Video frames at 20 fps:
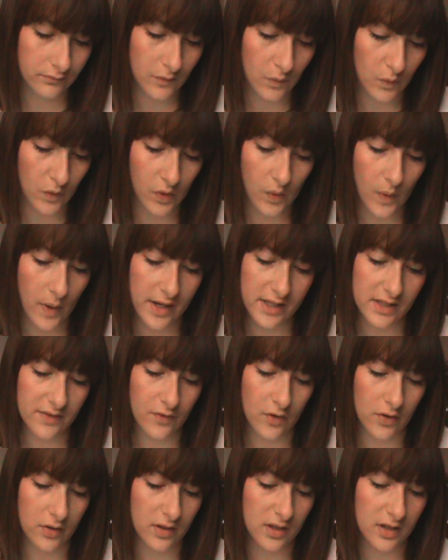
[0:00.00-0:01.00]
requires
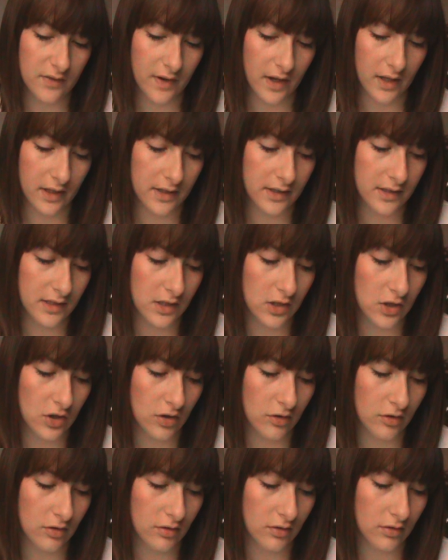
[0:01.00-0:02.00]
further surveillance in
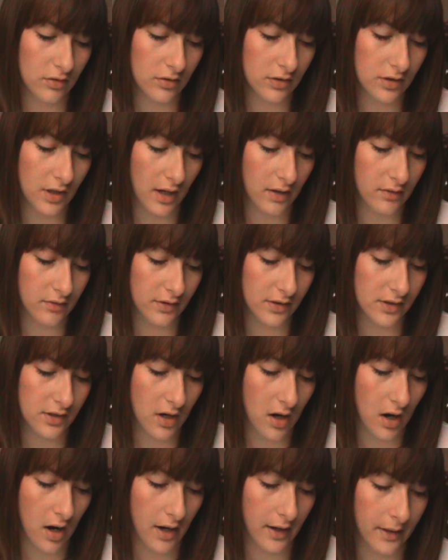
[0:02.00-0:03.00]
2 cycles
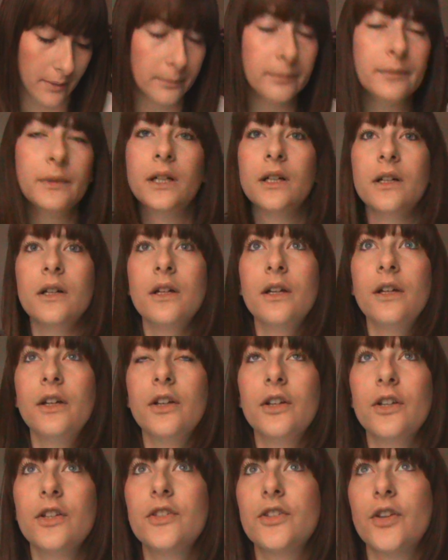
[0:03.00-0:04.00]
time.
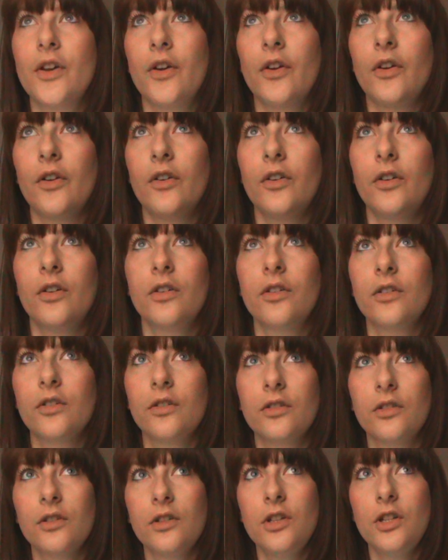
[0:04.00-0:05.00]
So,
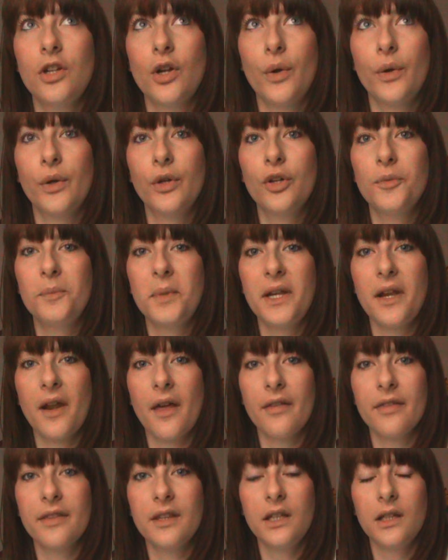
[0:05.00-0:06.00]
you know, it could be
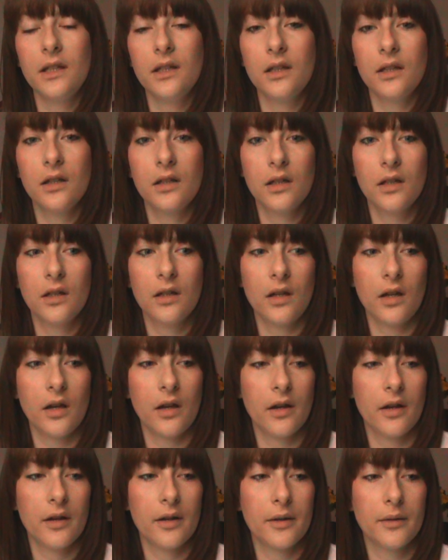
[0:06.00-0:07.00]
nothing.
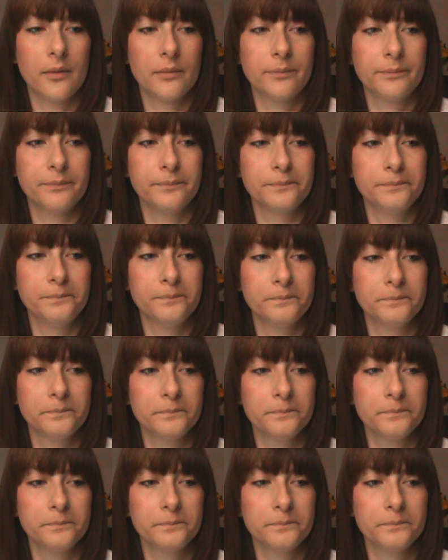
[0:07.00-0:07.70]
I